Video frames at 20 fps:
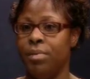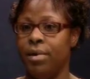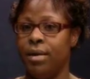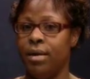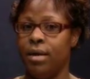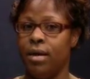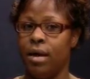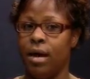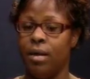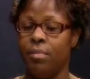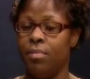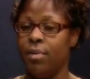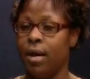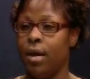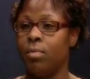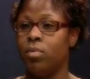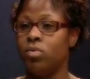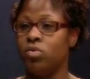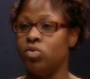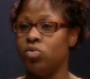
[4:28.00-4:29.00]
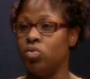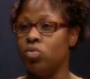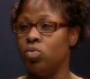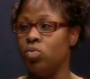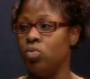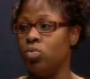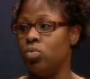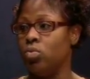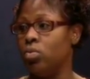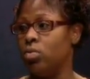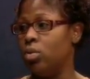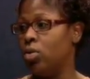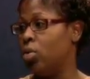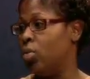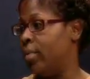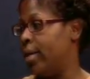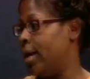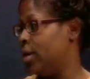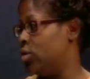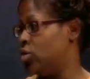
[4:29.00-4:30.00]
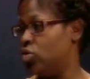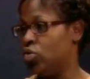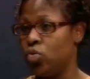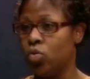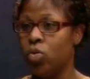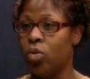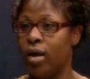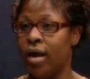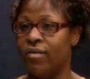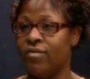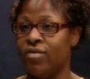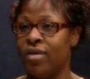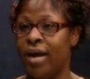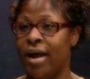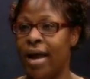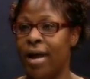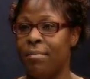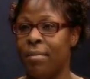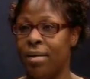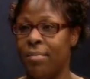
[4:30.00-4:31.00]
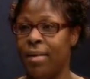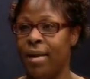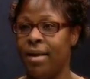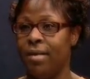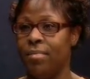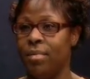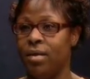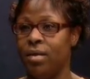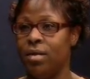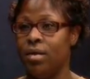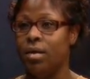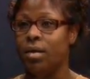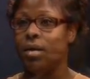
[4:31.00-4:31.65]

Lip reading: be able to go back to school after I had my baby.